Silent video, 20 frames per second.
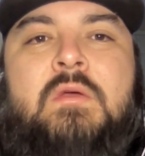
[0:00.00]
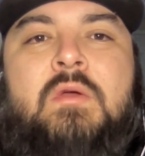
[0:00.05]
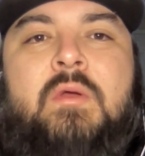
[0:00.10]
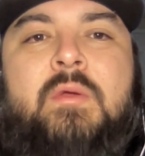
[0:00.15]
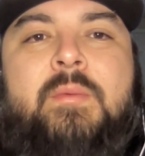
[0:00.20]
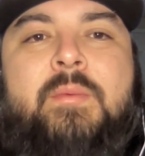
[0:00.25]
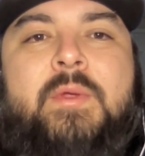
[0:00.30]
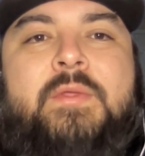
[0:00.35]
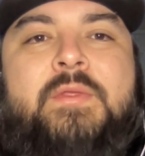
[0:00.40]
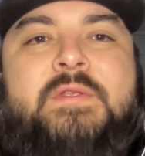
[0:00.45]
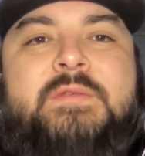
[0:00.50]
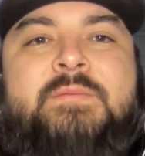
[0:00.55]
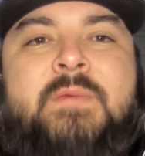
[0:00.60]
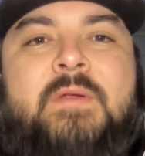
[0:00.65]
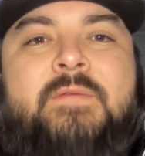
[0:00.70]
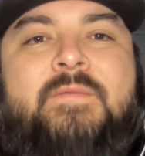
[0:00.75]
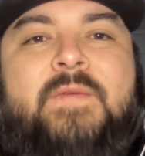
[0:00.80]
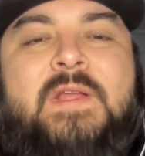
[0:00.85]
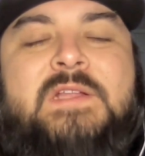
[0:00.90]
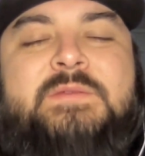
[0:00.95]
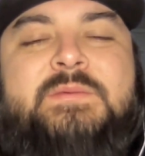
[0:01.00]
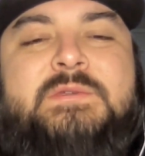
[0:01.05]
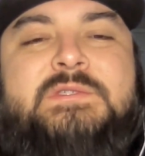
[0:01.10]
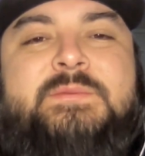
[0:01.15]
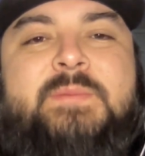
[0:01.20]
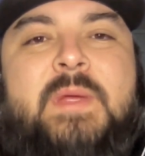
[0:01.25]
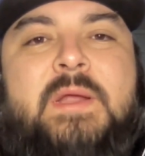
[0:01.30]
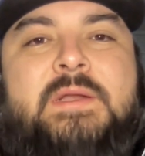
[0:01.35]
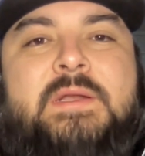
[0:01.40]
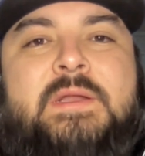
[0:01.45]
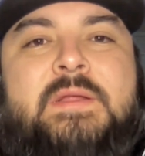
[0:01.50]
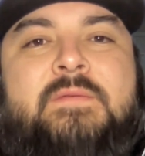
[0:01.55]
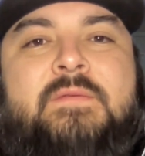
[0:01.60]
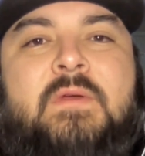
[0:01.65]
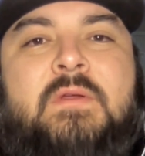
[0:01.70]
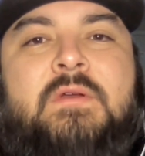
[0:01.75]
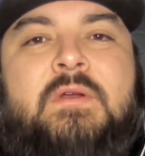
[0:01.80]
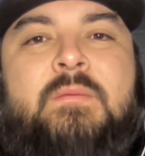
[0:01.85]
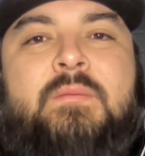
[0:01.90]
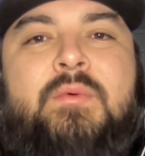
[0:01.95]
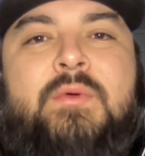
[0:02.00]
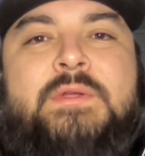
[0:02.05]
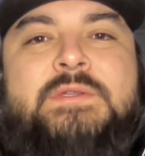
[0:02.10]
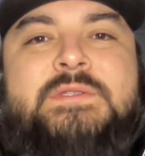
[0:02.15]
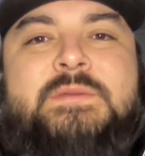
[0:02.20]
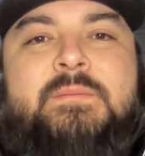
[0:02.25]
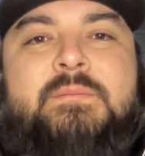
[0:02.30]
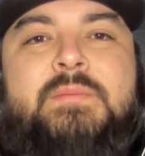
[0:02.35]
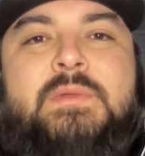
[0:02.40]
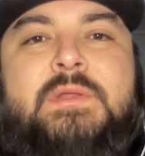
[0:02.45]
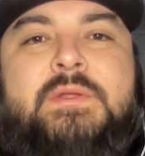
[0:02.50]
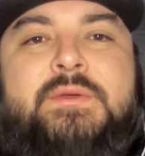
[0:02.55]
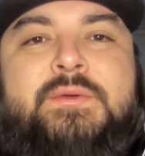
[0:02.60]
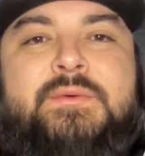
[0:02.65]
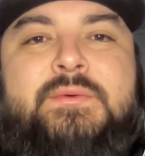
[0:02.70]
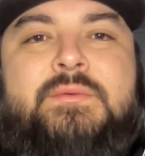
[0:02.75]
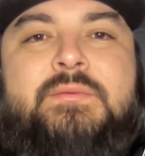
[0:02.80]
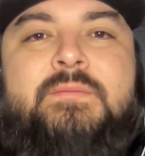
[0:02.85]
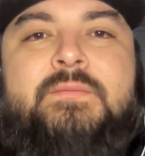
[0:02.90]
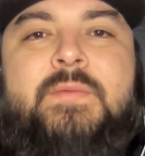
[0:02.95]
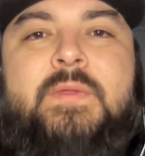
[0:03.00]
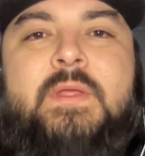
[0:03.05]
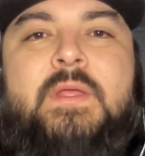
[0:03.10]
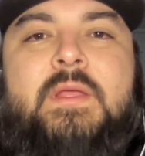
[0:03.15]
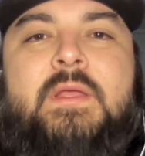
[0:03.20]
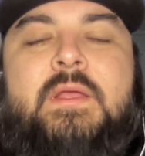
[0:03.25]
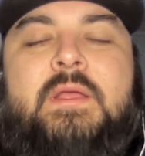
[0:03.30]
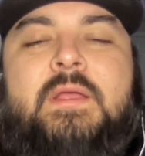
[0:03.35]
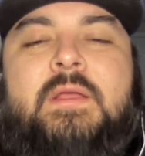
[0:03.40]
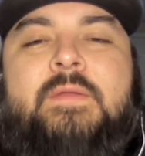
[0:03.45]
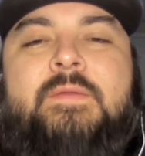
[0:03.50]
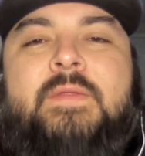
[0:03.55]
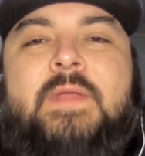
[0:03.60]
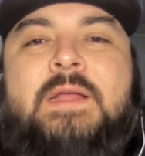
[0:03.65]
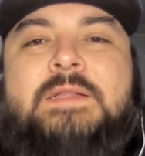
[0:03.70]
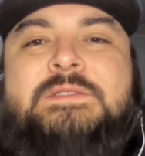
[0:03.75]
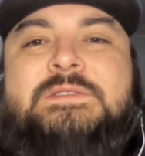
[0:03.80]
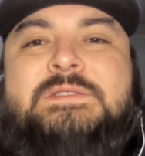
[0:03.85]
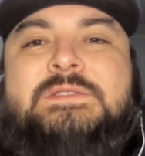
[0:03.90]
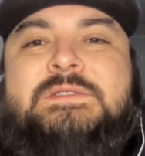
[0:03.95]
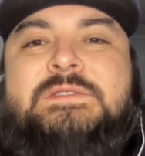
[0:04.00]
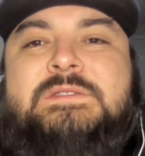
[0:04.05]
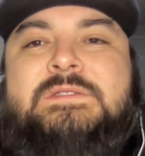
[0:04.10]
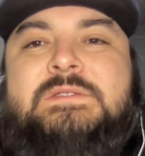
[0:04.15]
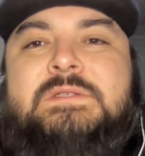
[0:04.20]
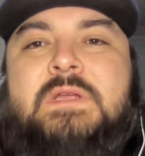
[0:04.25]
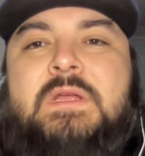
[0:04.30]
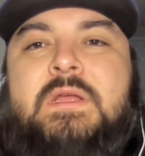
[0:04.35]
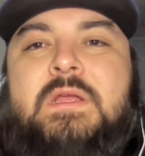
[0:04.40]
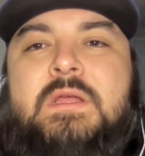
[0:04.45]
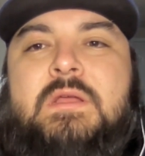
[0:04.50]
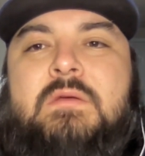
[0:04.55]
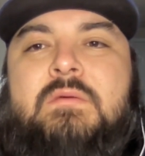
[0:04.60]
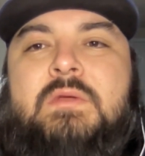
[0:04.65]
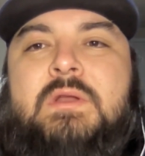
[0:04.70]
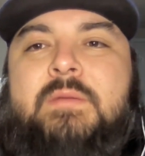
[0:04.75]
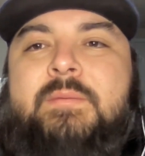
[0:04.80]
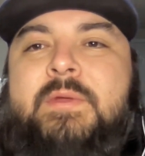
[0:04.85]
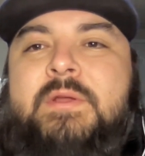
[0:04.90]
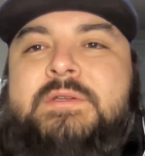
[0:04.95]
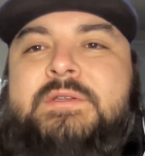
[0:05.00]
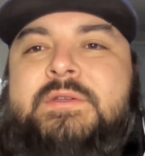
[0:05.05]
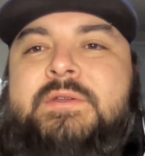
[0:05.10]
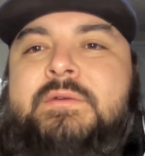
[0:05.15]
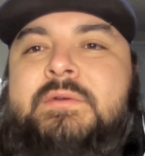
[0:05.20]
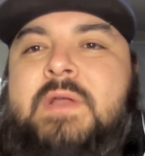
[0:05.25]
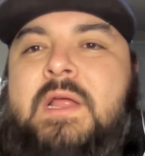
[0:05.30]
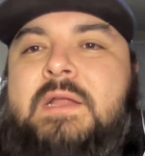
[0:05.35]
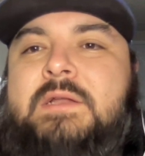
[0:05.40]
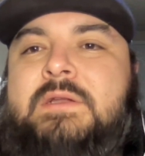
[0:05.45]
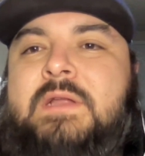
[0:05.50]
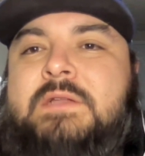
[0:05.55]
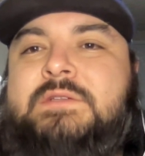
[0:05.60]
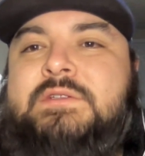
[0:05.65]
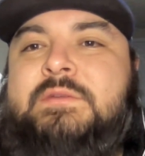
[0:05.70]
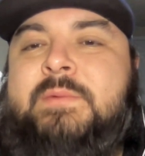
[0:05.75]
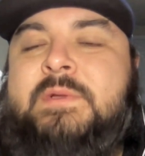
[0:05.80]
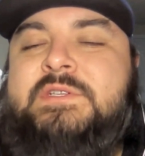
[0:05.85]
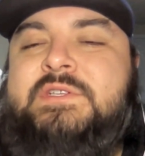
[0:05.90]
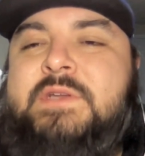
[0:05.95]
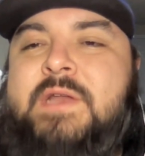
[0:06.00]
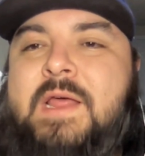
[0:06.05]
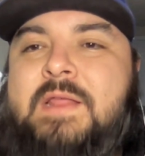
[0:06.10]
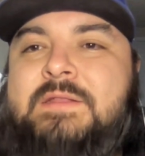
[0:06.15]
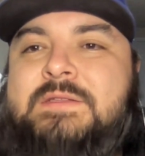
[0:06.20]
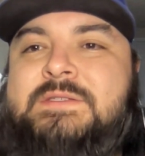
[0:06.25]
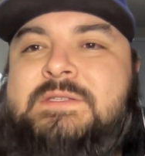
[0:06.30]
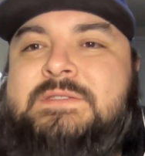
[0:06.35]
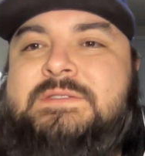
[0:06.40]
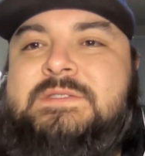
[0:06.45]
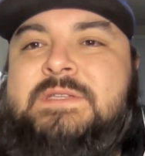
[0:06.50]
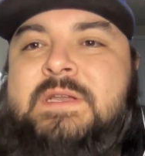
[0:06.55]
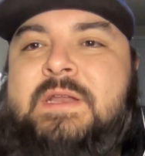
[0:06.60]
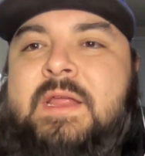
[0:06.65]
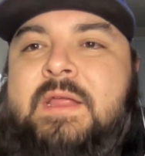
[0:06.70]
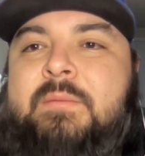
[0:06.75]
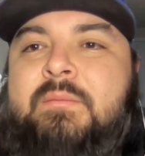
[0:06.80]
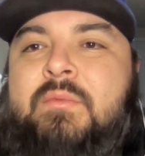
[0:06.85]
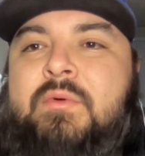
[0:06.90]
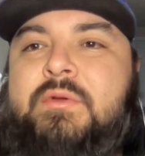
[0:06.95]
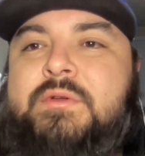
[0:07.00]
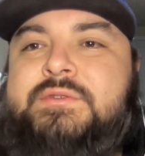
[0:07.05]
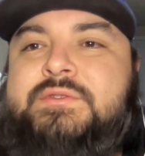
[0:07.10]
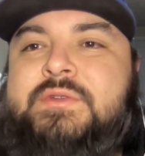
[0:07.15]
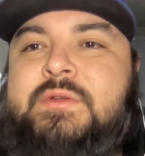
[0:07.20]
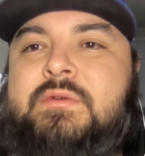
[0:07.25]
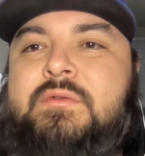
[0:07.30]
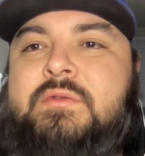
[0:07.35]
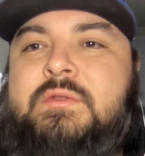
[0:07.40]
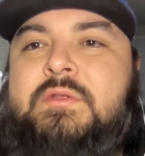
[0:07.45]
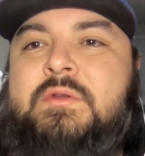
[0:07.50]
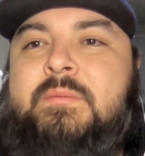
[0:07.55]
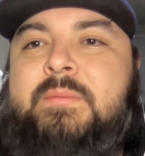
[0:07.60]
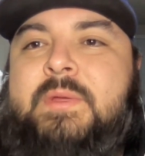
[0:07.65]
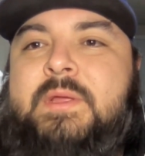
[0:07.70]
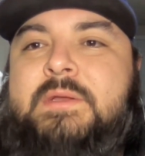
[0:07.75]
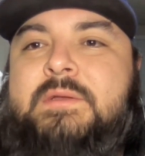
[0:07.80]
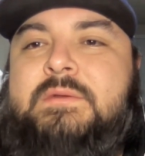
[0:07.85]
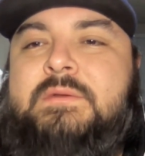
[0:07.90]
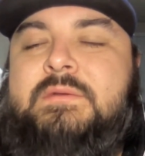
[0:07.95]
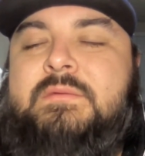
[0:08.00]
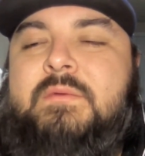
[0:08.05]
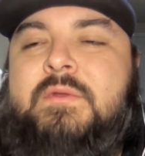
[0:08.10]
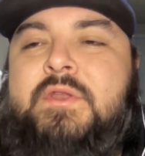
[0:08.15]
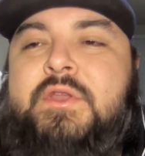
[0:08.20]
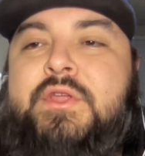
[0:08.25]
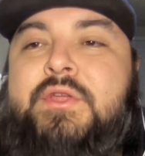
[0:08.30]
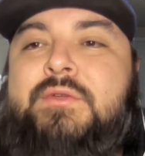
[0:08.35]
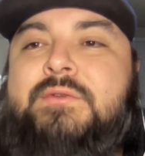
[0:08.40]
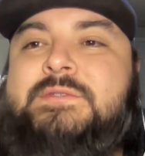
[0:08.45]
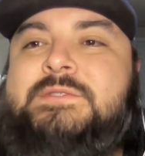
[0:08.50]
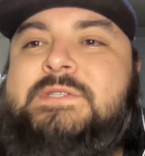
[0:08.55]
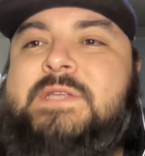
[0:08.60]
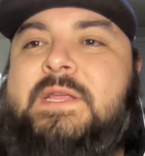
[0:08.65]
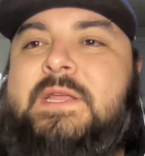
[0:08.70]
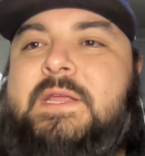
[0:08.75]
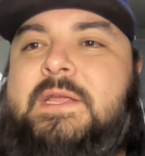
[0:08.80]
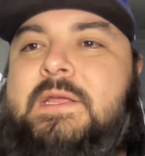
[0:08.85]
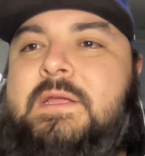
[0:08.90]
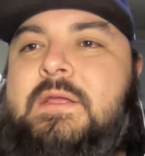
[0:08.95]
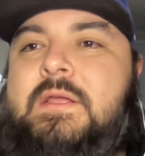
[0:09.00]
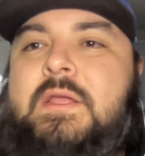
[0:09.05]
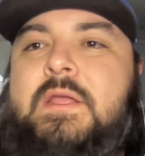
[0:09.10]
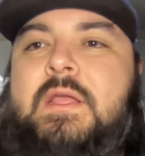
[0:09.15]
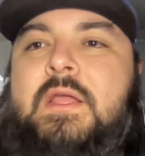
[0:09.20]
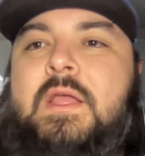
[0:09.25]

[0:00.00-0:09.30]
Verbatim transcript: where we bring the smart fans' perspective on our boys in blue. And that's what I'm here to do. Not too much analysis today, more so a little bit newsy,